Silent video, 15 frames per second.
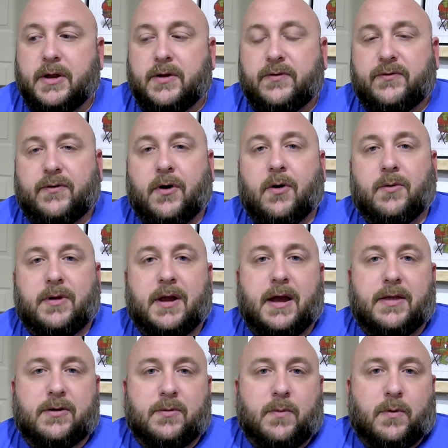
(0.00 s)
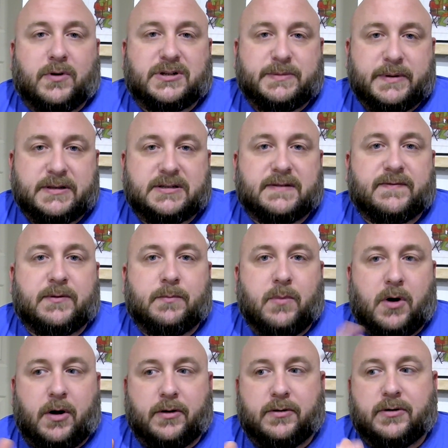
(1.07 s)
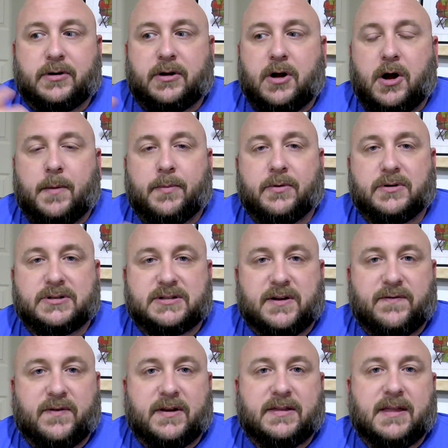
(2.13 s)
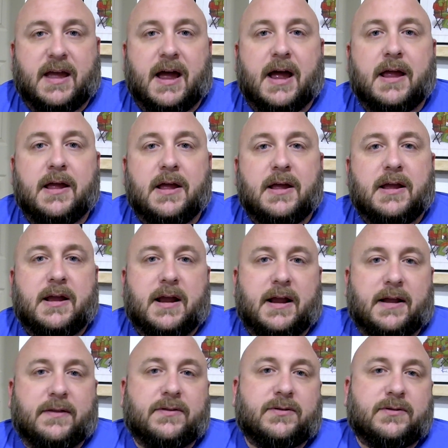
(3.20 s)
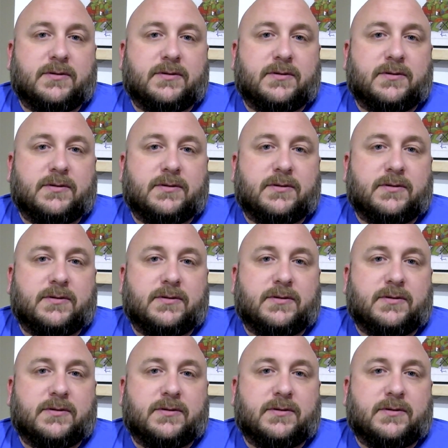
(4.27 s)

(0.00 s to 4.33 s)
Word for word: So yeah, they're more expensive than modern and copper and stuff like that. And